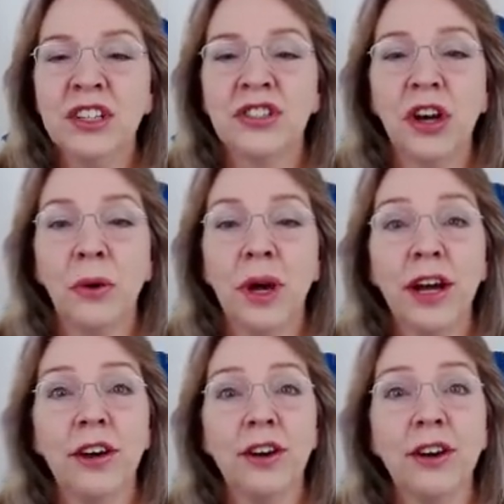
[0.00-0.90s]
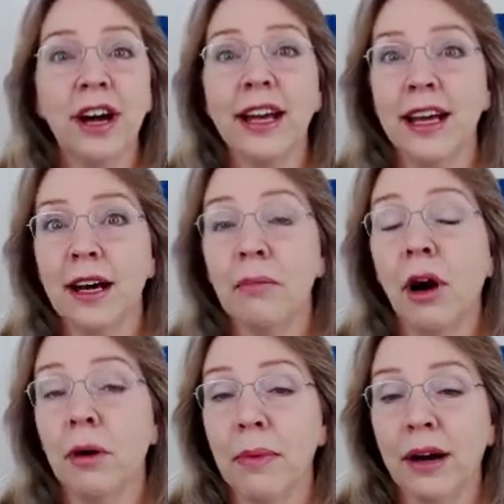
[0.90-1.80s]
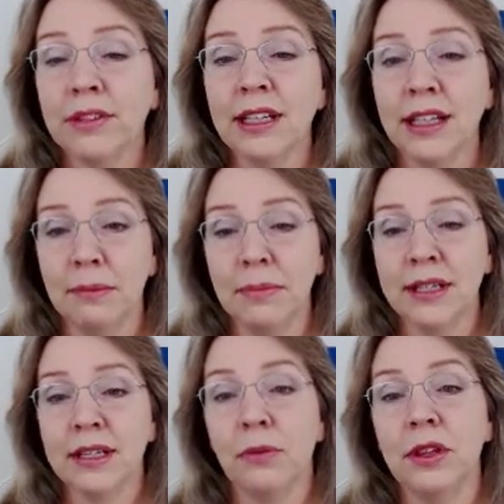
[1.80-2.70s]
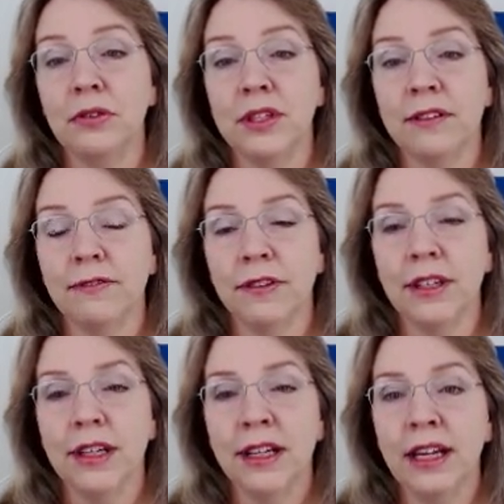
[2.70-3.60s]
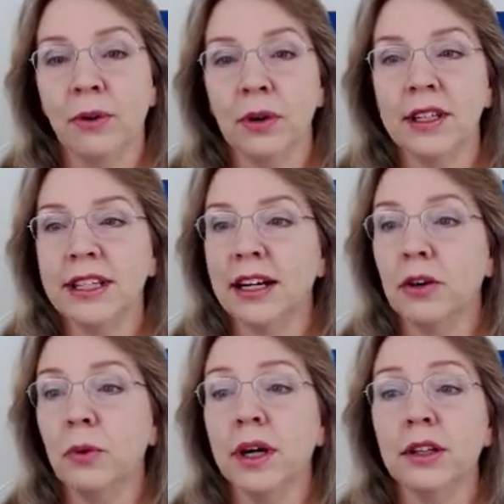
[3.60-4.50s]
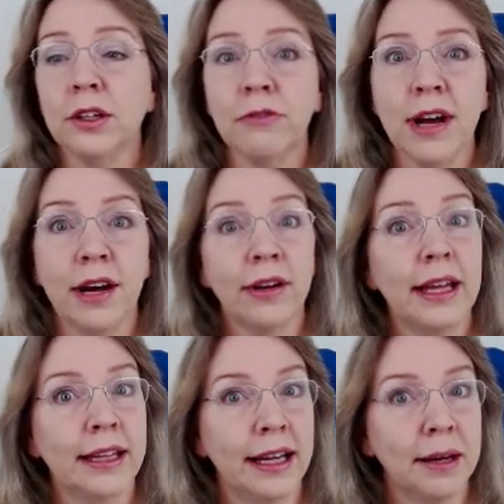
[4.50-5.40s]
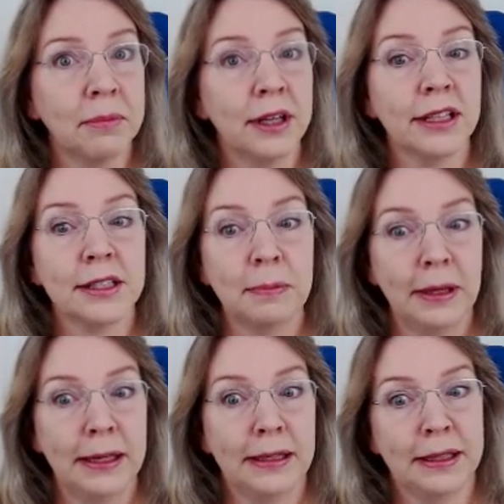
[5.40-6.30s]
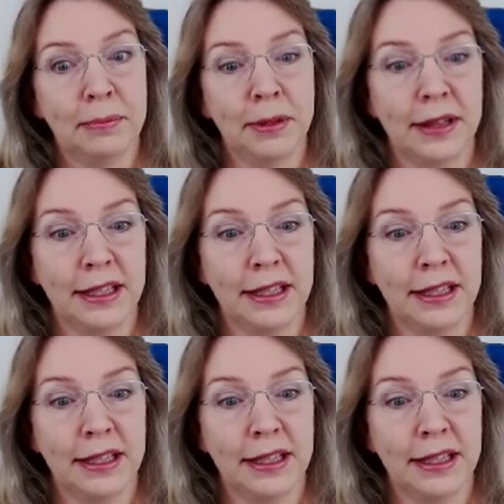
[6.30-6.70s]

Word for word: So here I am on Mount Olympus with Yusuf. Now we're going to take a quick look around and then I'm going to explain a couple of